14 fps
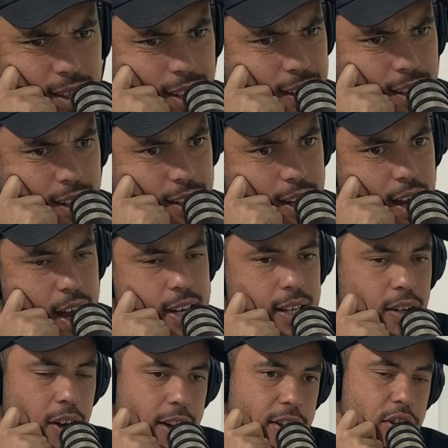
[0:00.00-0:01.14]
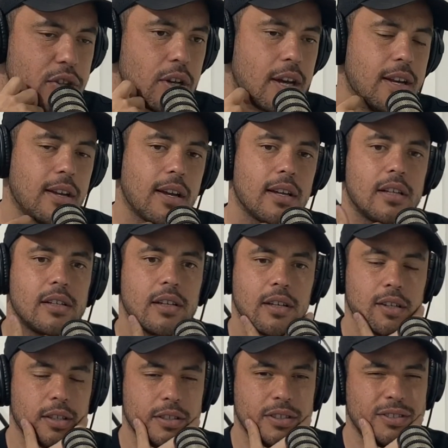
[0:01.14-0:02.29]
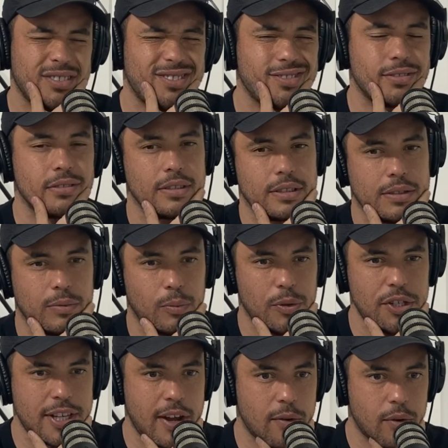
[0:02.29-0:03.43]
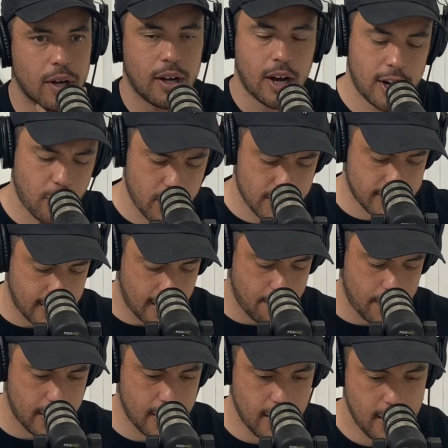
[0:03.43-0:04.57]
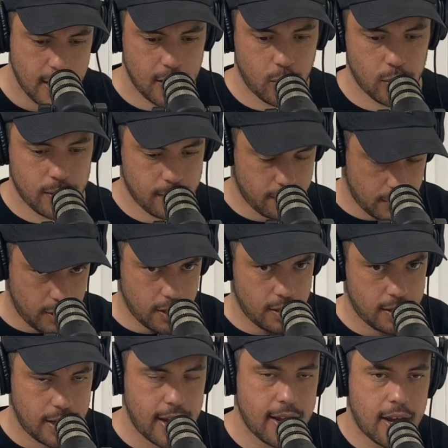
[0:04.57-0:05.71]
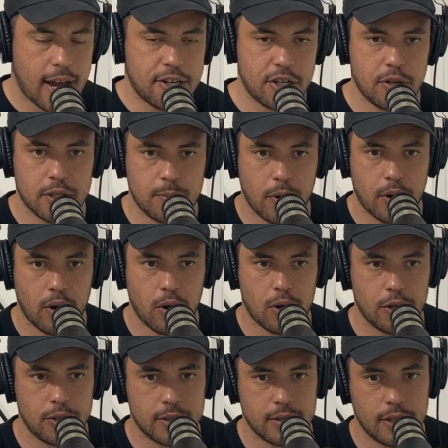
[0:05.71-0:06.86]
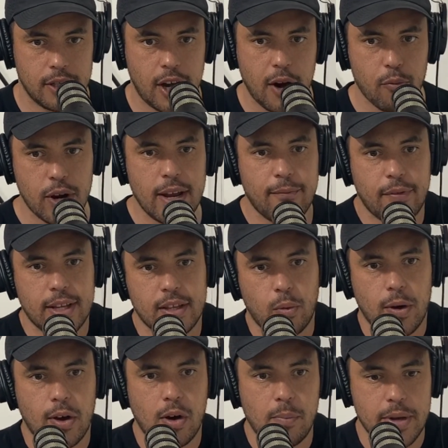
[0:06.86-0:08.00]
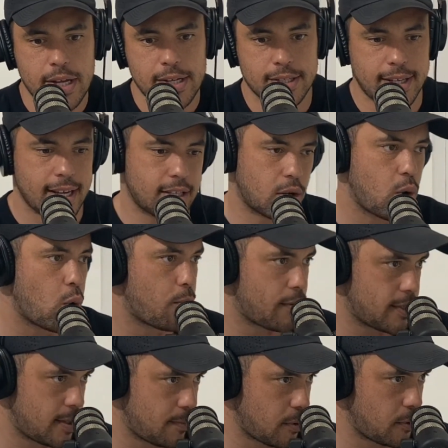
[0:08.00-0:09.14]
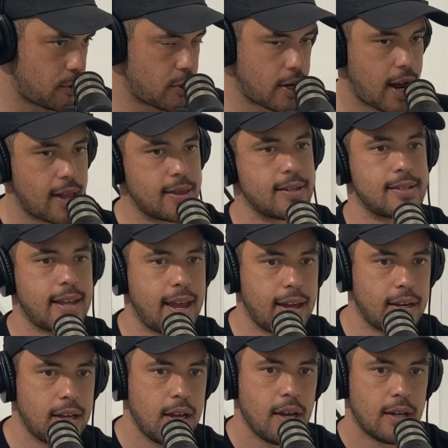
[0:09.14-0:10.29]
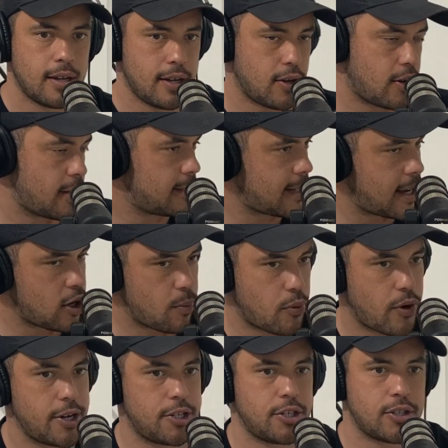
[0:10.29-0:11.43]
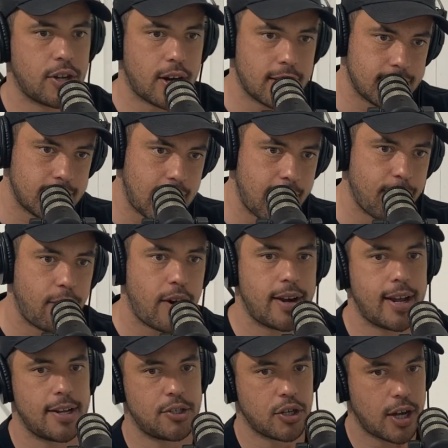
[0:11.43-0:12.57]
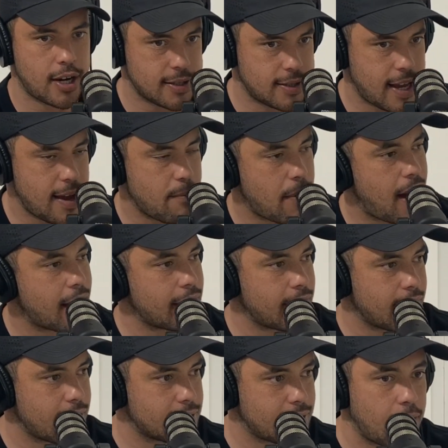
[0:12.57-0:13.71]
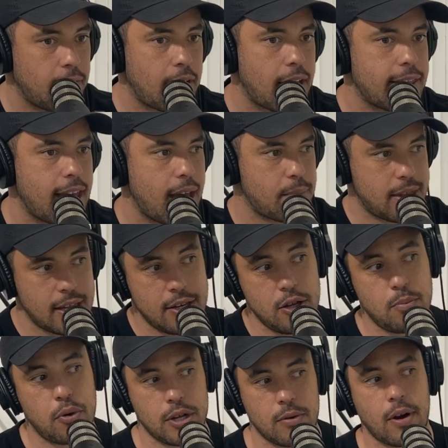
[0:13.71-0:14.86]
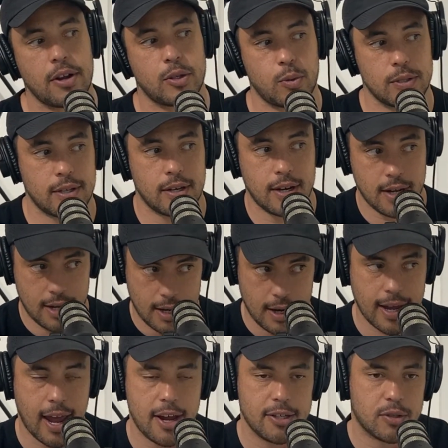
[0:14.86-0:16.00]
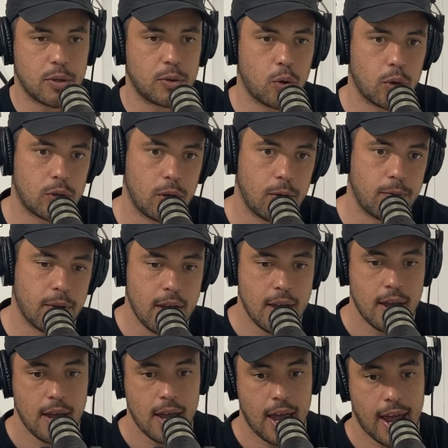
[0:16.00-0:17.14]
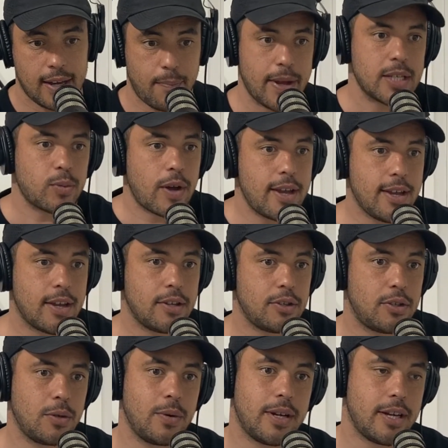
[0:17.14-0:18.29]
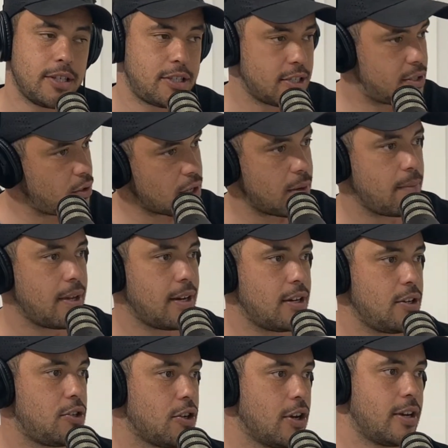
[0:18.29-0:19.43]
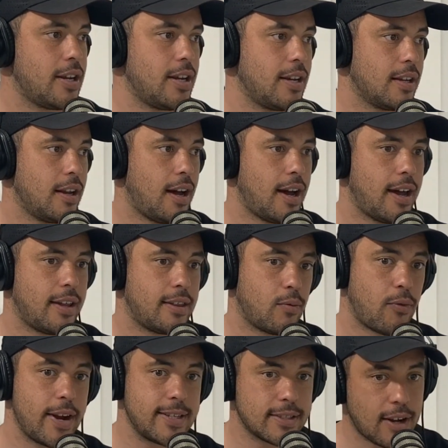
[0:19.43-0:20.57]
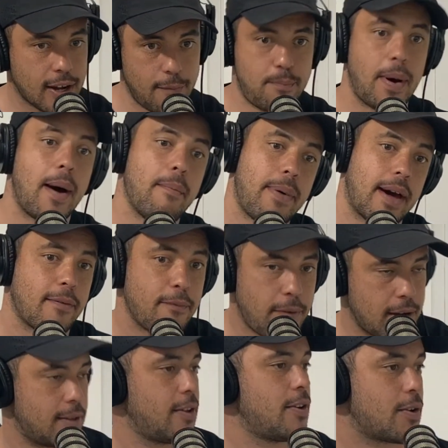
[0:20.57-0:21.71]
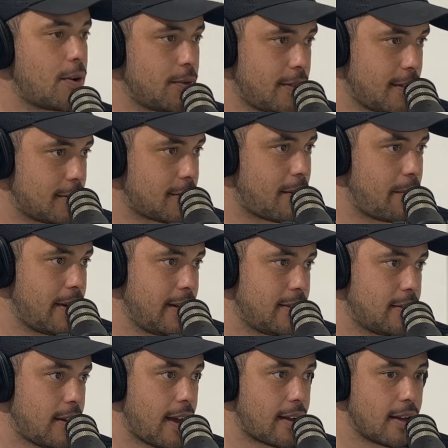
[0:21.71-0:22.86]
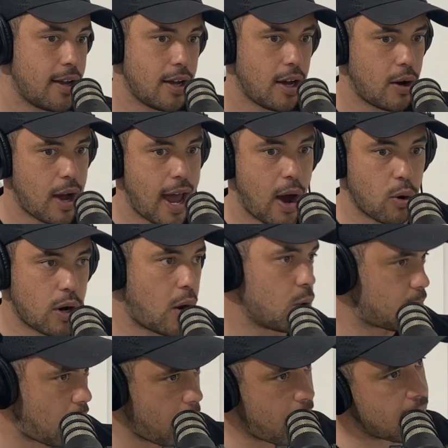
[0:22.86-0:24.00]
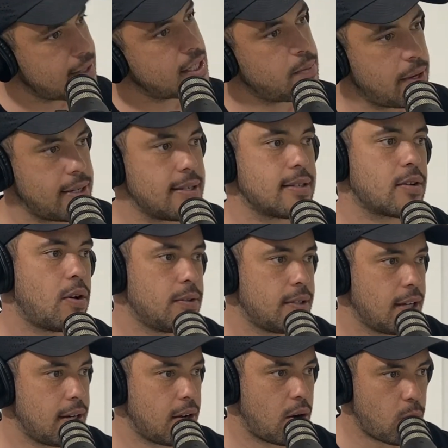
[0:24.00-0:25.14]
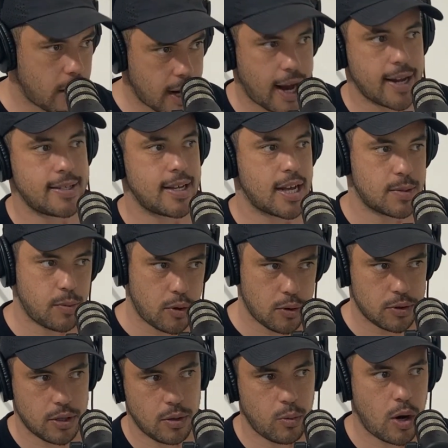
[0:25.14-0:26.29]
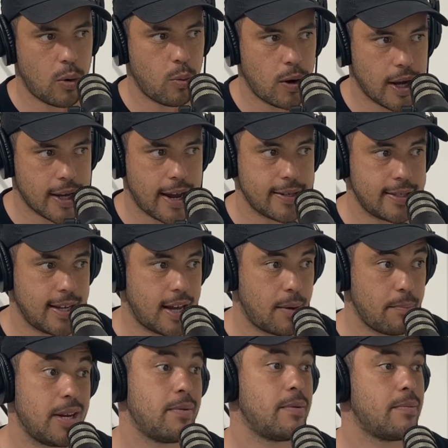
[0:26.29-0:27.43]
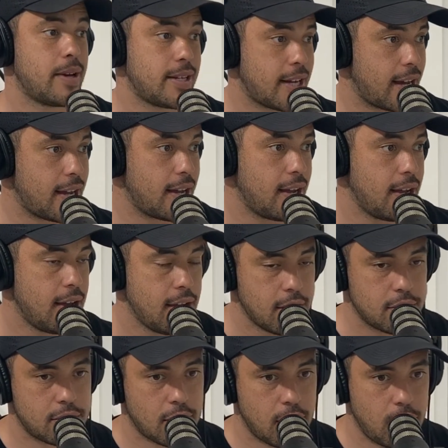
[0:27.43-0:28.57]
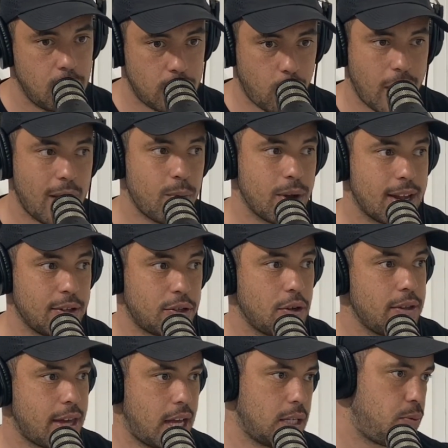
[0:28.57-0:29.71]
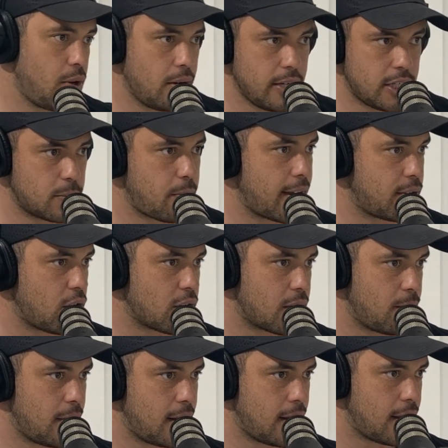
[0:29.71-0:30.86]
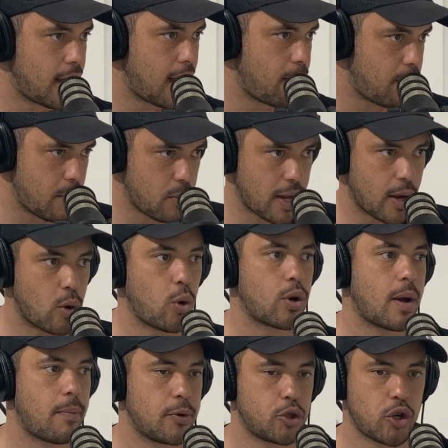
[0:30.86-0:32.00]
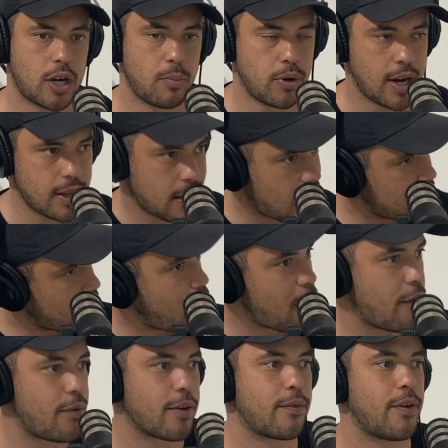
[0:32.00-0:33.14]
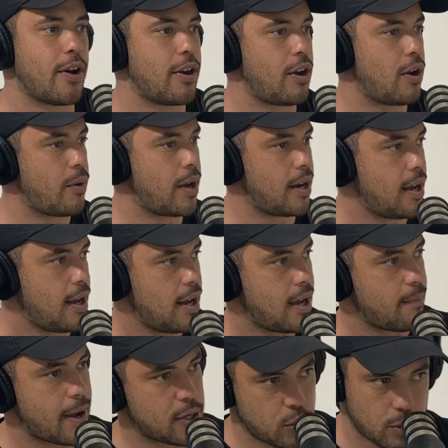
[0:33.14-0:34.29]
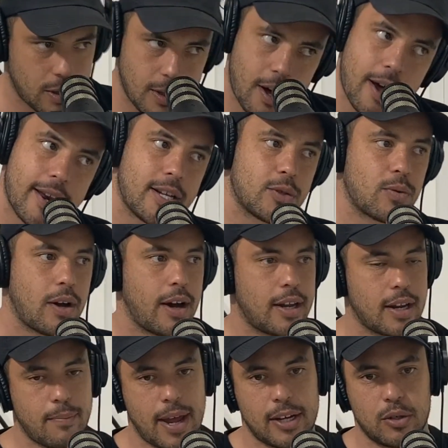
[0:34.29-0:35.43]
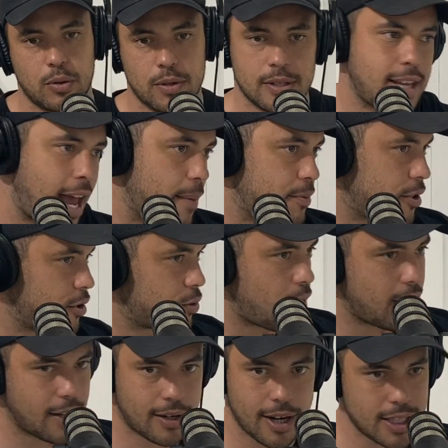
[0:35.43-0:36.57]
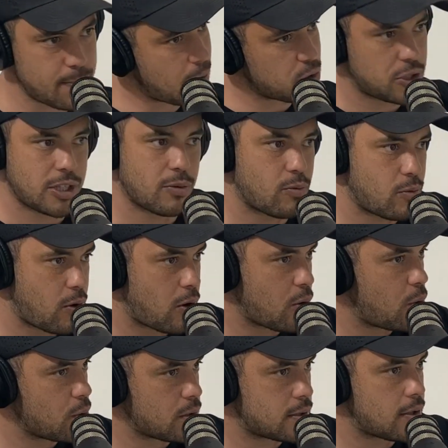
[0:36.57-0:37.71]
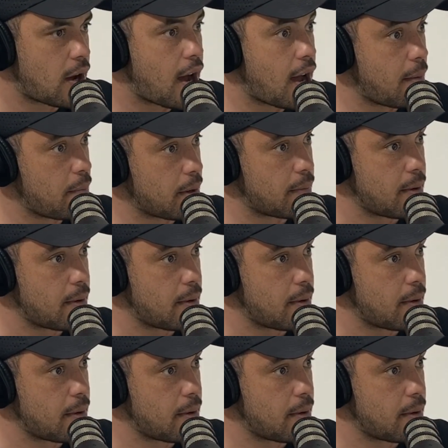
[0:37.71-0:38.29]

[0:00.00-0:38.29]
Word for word: no, no, no. And like you, and when you say, I know what you're saying, but or, yeah, you actually you're spot on because you don't reinvent the wheel, but you just take the core principles. You got to understand, like you got to understand operations, you got to understand finance, you got to understand marketing and stuff like that. But then you put your own twist on it, like how you sort of talked of and the best way you can do it is just documenting your journey. Like the reason I can pump out a fuckload of content, so many like our goal is to pump out six pieces of content on YKTR Sports on, on YKTR minimum a day. So the way we can do that is purely just by documenting, and people get caught up on trying to put out like the perfect photo and make sure the lighting's right and make sure this caption's right. Like I spell shit wrong all the time,